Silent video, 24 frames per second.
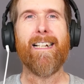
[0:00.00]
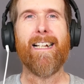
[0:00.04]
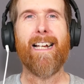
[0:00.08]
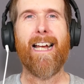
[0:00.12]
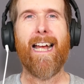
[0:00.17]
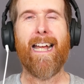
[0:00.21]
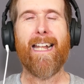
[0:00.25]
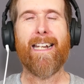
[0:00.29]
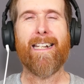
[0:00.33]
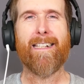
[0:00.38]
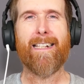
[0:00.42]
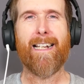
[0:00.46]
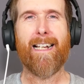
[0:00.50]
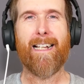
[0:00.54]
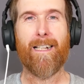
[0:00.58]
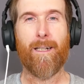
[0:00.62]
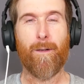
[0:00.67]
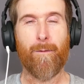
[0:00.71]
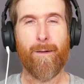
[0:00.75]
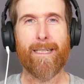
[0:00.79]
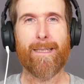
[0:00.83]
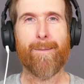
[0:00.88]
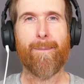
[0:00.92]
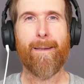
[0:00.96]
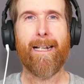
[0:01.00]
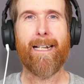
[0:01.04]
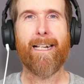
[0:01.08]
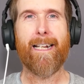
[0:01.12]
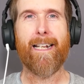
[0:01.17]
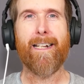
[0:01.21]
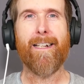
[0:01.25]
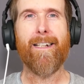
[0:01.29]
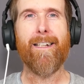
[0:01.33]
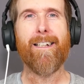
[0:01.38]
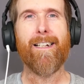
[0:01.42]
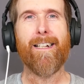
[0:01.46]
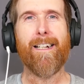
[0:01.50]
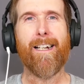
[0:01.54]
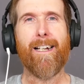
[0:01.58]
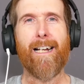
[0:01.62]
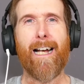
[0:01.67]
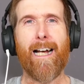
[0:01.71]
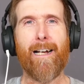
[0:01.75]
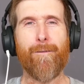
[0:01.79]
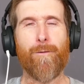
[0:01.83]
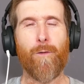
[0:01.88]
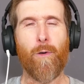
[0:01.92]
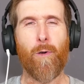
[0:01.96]
and uh, Louise Milligan
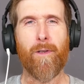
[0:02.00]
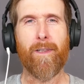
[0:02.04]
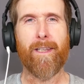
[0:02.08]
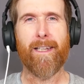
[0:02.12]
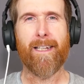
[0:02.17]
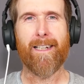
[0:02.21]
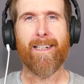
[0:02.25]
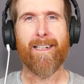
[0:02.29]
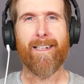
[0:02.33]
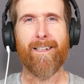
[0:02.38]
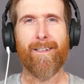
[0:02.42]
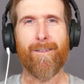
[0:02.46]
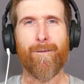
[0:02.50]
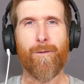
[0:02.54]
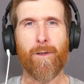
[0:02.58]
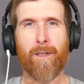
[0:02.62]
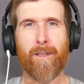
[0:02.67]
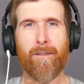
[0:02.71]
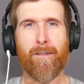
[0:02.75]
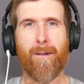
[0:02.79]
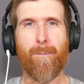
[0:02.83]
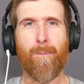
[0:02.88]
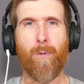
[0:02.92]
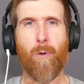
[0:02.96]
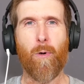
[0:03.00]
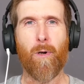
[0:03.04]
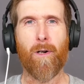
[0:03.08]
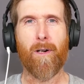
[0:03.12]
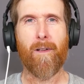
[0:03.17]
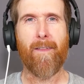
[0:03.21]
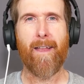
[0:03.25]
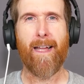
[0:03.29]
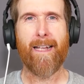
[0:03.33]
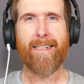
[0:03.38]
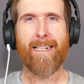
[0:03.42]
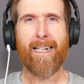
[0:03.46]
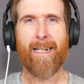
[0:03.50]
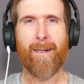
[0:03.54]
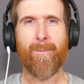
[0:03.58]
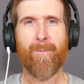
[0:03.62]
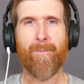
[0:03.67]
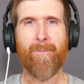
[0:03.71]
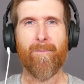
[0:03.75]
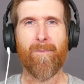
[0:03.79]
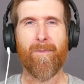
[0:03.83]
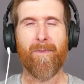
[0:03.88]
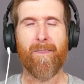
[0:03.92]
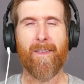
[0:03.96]
uh, for the for the report that
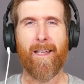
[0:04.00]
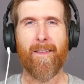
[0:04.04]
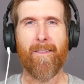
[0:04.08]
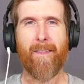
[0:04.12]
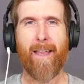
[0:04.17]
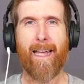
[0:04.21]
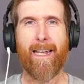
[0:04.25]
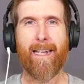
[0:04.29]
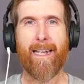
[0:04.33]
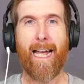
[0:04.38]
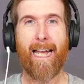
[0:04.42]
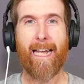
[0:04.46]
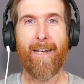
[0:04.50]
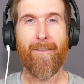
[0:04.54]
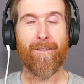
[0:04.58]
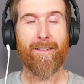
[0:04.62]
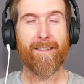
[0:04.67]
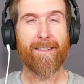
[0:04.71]
um, that they gave.